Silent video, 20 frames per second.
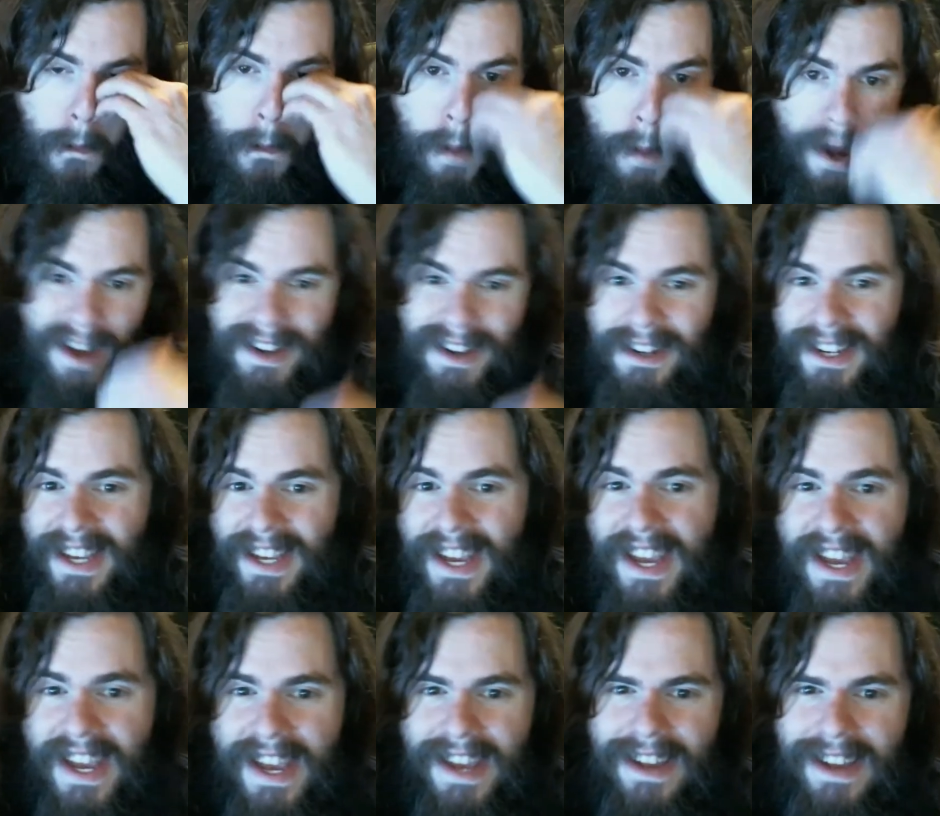but
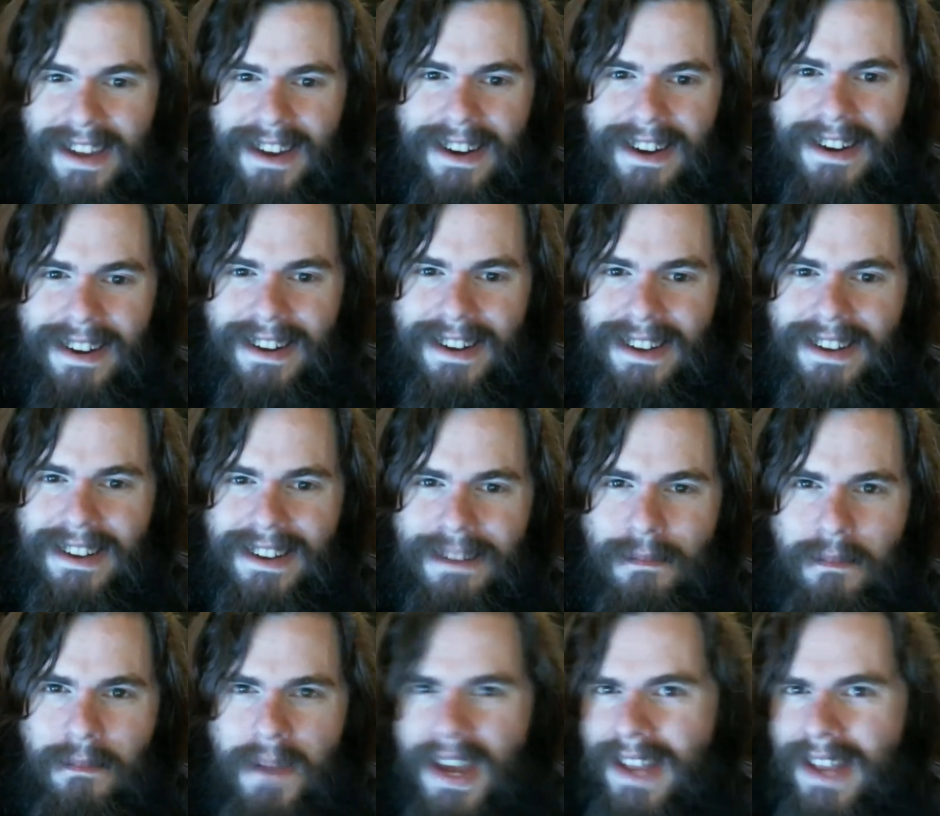he uh,
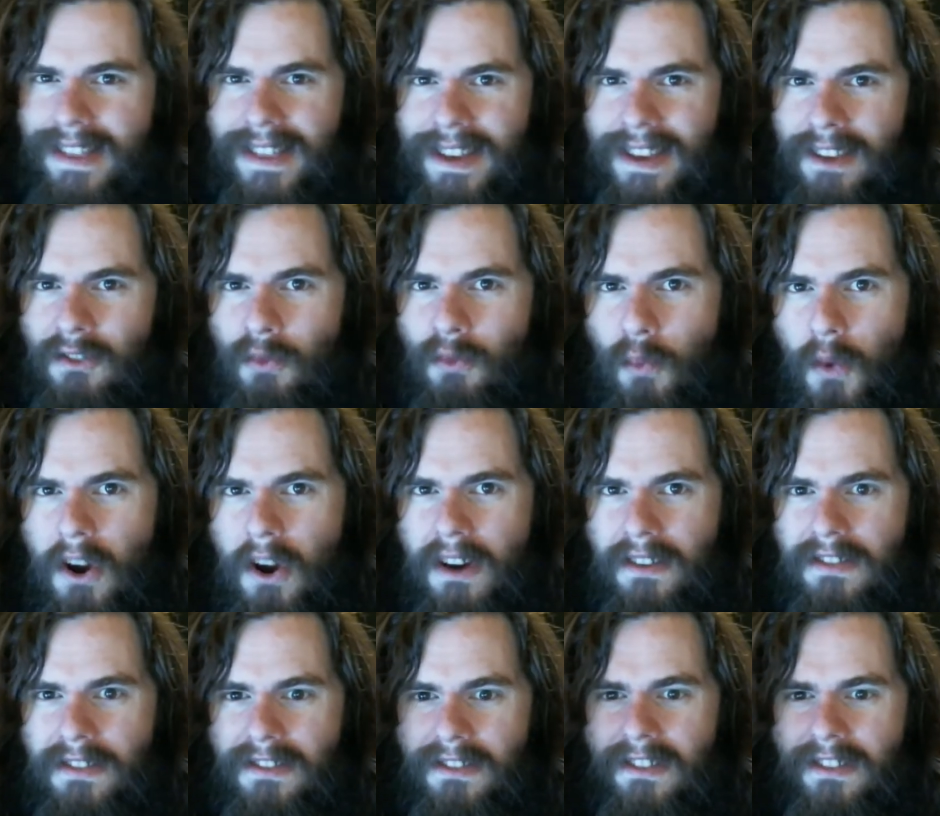made things
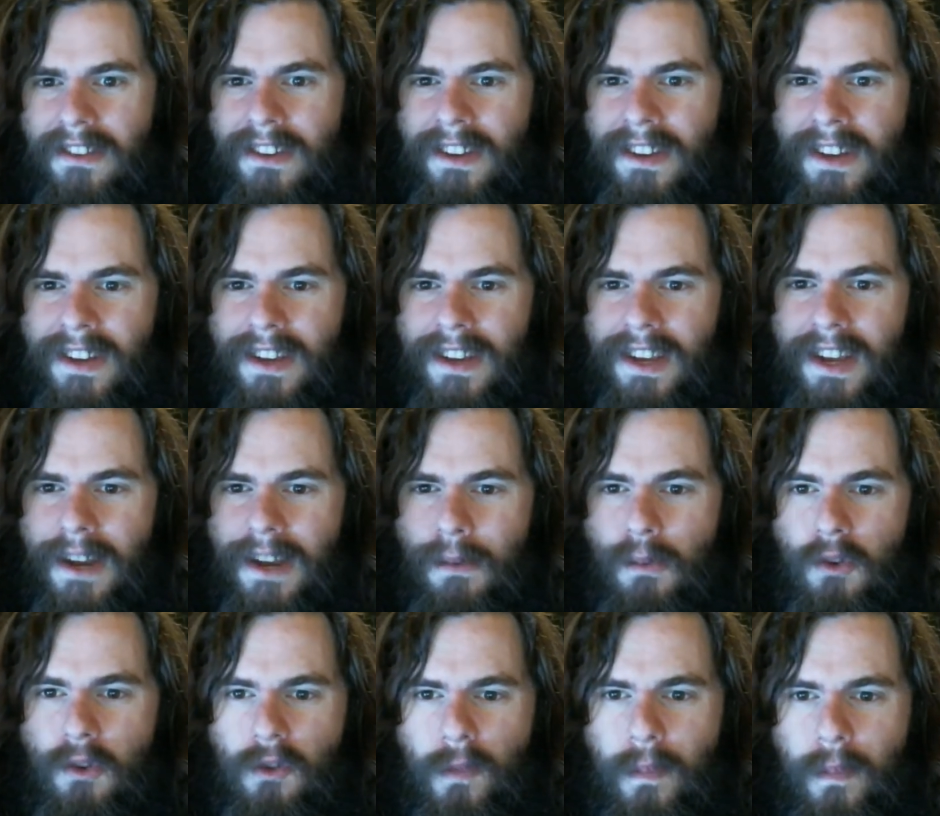worse. It
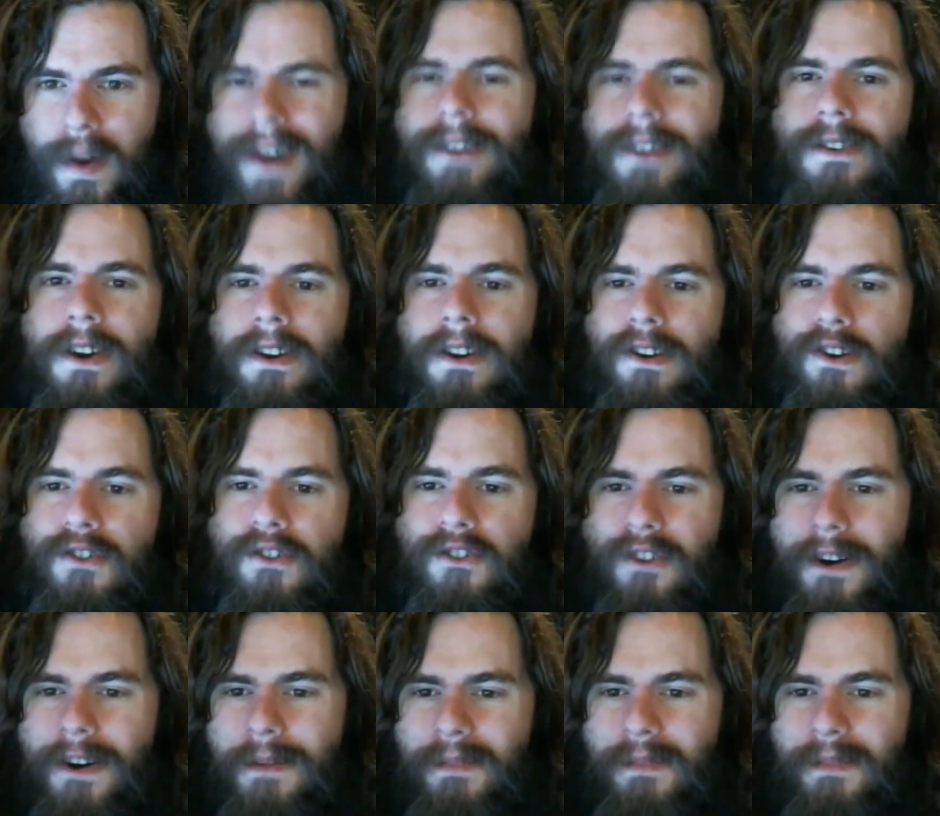was better under Trump.